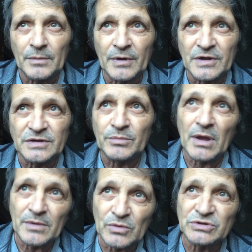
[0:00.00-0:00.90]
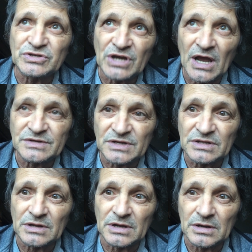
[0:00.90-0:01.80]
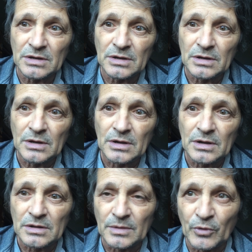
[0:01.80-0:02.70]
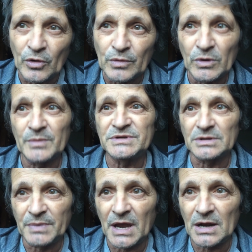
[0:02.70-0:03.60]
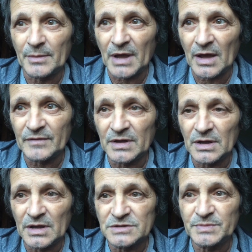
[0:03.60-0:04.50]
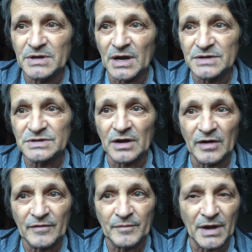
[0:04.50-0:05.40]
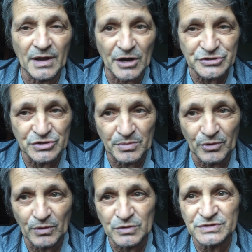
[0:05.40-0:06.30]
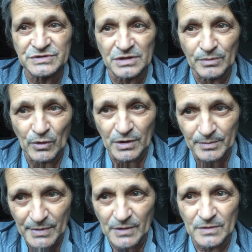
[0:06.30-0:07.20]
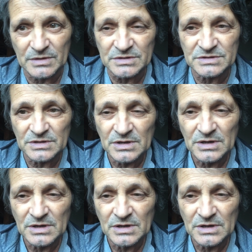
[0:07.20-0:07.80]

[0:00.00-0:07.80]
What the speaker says: But he said maybe there was a chance that the broken ribs and the pain I'm having is because of my osteoporosis and the broken bones.